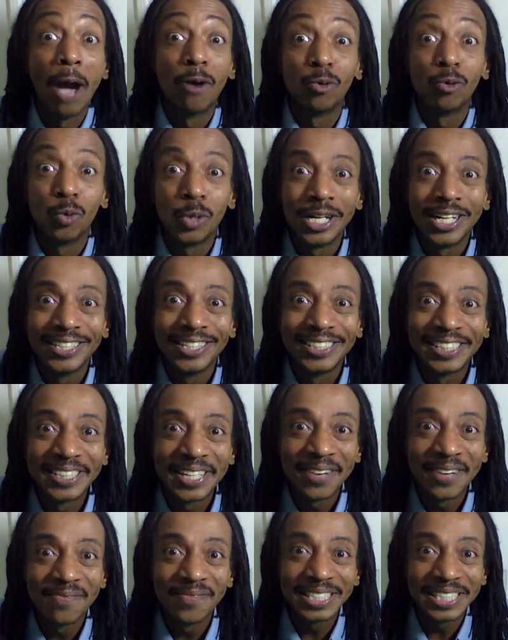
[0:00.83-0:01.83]
What's
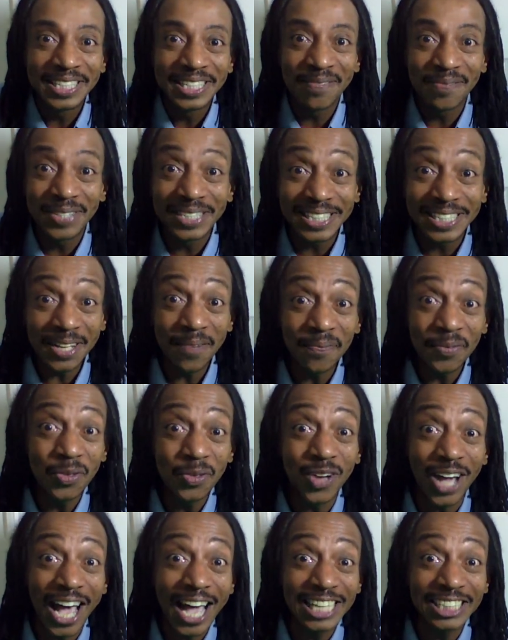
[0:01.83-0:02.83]
up, what's up, what's up,
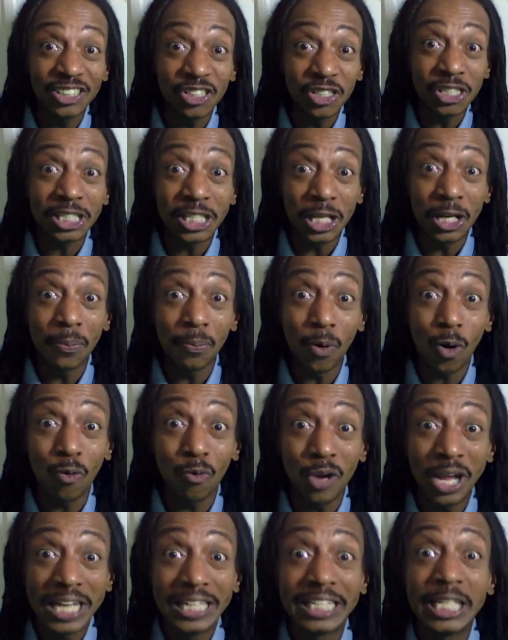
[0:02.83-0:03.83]
you guys? This Skinny Boy
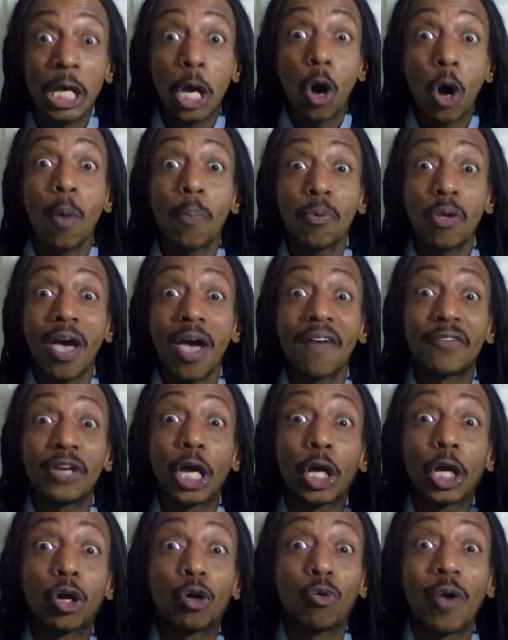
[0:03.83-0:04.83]
Randy. Hope you're having
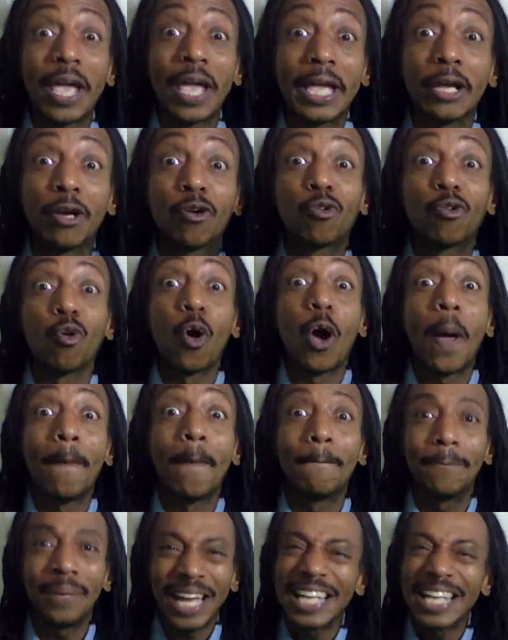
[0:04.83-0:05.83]
a great,
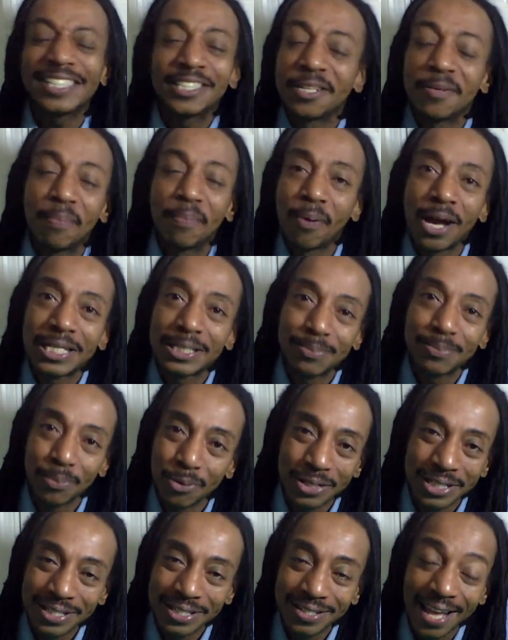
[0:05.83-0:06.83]
growing, blessed, and
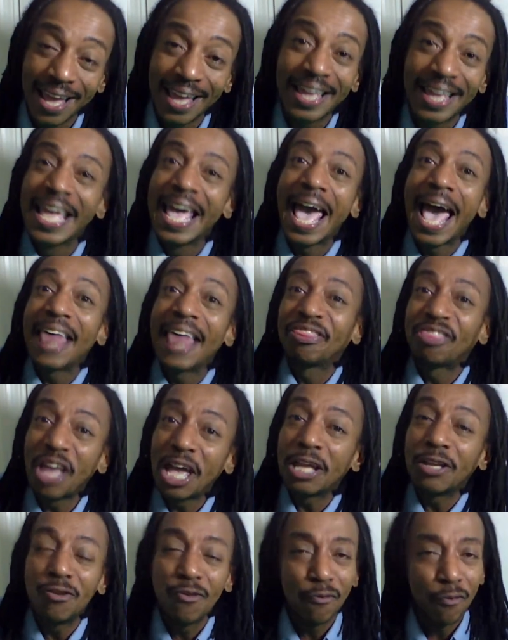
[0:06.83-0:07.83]
prosperous day.
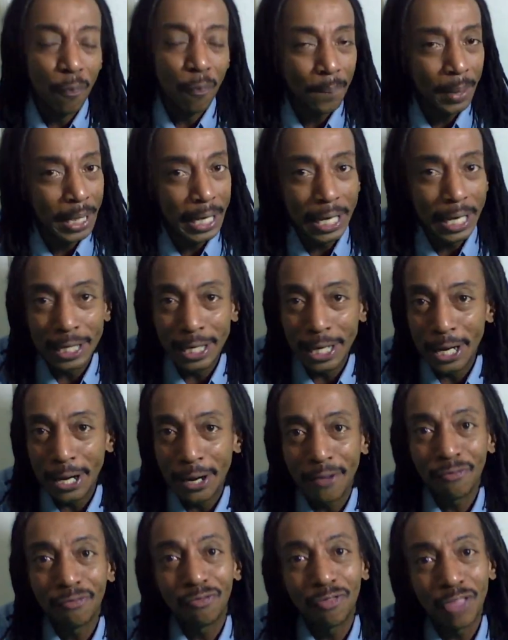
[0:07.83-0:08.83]
Thank you for being
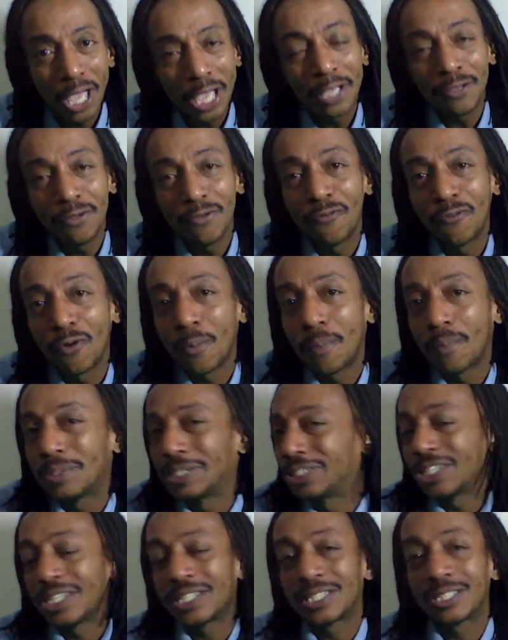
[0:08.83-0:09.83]
here. Thank you for
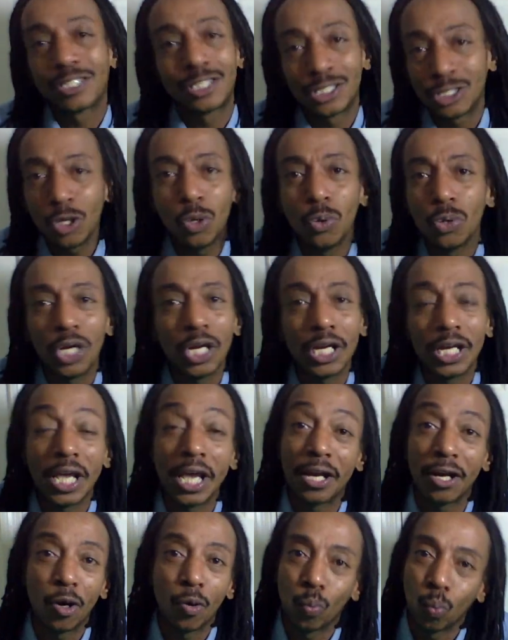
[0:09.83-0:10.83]
just tuning
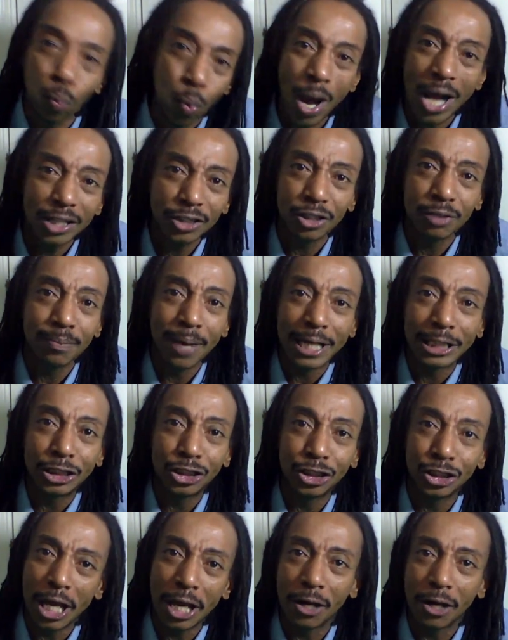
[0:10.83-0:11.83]
in and watching my
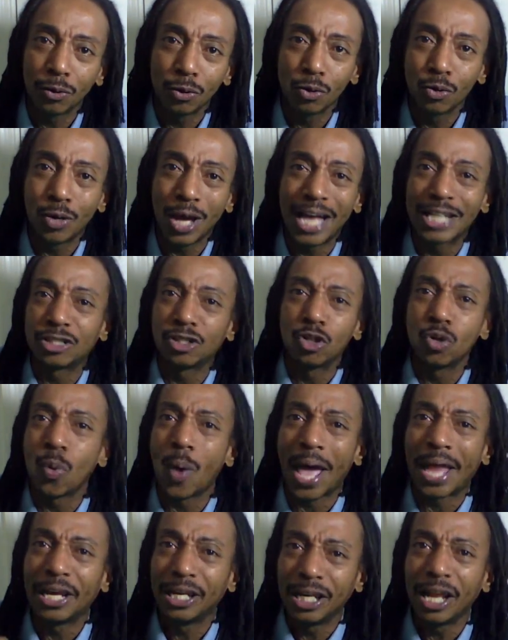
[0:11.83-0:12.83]
channel, you guys. You know
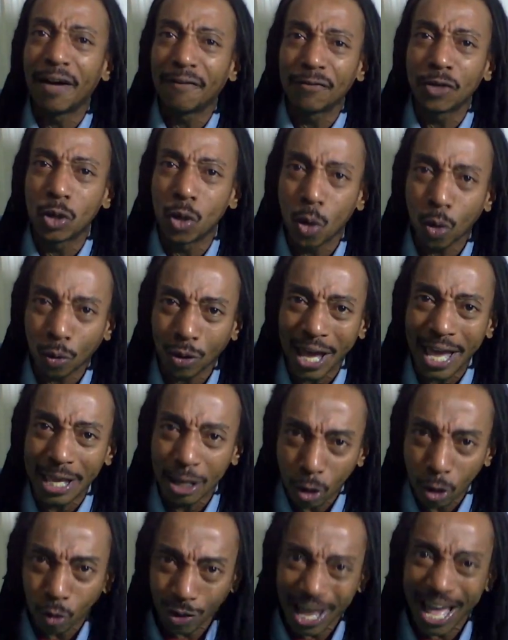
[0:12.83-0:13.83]
I love you, okay,
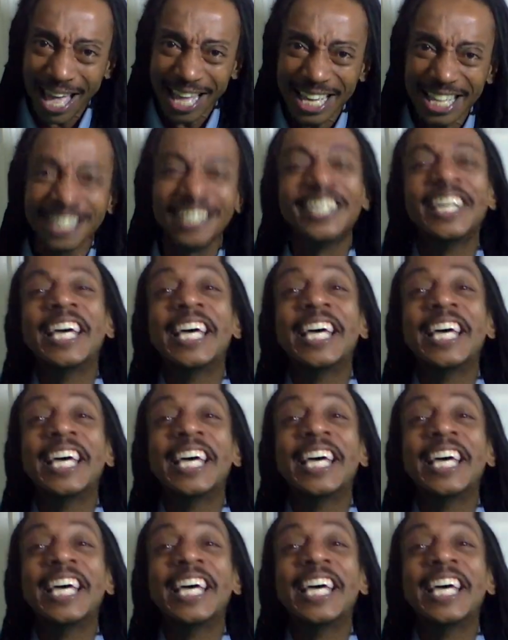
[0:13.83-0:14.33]
okay?